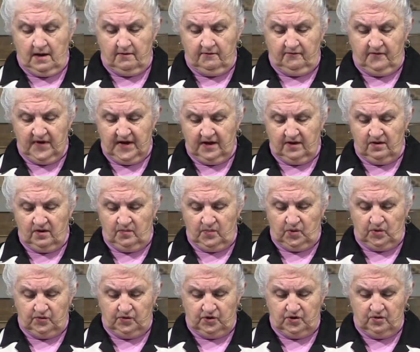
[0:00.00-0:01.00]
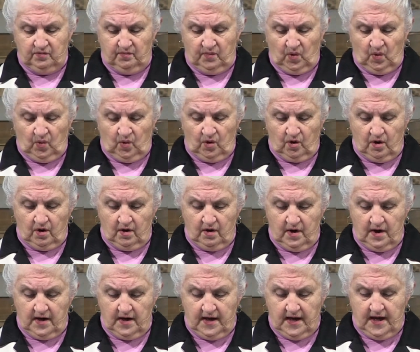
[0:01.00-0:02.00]
available to
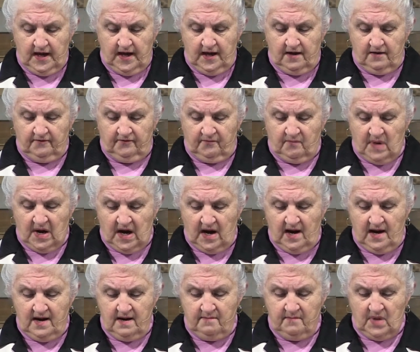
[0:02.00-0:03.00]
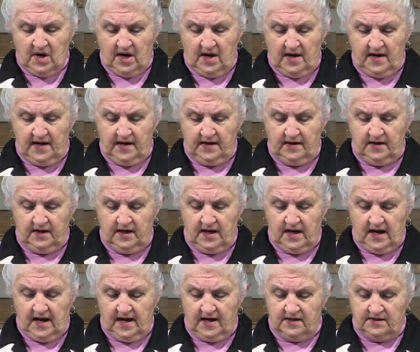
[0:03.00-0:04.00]
more if my mind
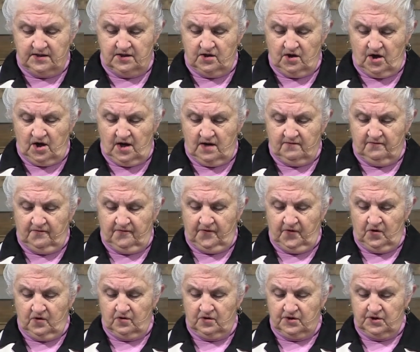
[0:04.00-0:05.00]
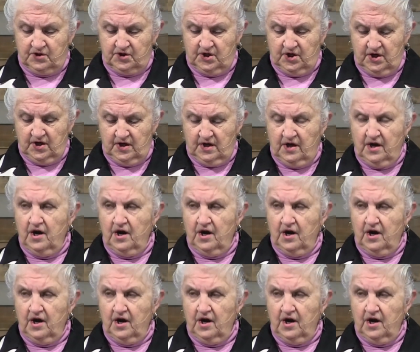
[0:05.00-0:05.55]
has not first